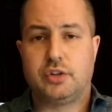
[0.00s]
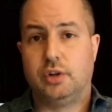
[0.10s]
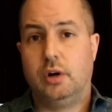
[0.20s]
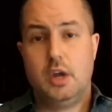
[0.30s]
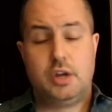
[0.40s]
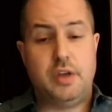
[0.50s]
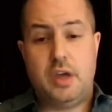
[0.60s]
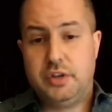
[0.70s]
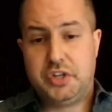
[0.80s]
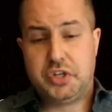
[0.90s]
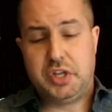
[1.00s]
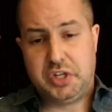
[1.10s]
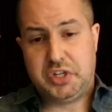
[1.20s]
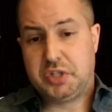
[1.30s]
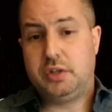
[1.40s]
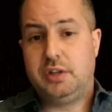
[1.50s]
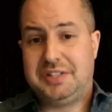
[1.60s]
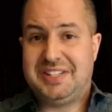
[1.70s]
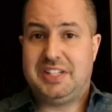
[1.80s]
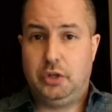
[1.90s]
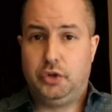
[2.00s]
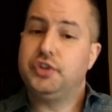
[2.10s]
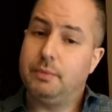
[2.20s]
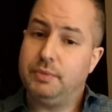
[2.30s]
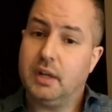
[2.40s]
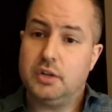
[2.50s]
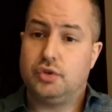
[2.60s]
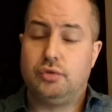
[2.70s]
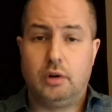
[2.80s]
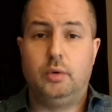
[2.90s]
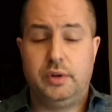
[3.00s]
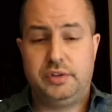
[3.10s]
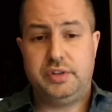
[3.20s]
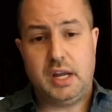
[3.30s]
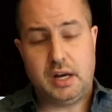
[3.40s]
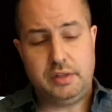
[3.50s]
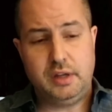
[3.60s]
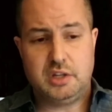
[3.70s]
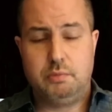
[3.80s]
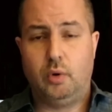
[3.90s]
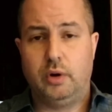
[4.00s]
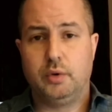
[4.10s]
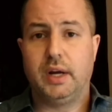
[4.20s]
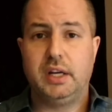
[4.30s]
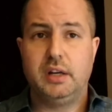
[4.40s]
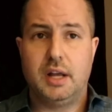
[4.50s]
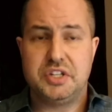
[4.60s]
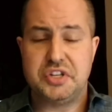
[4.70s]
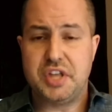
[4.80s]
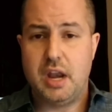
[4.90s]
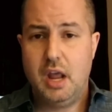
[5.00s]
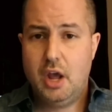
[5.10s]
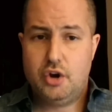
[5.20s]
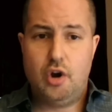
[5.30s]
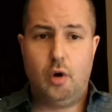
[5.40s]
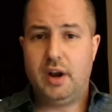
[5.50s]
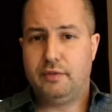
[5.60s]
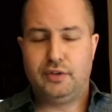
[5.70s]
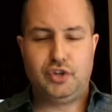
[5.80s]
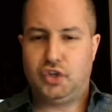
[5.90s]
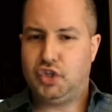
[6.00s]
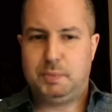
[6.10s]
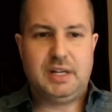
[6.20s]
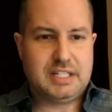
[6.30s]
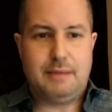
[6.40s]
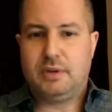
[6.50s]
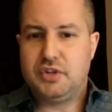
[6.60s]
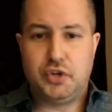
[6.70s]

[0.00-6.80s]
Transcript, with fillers: Yeah. So, and, and, this is this is this is still something I struggle with today, and I think it's important to recognize is that no one ever just because I'm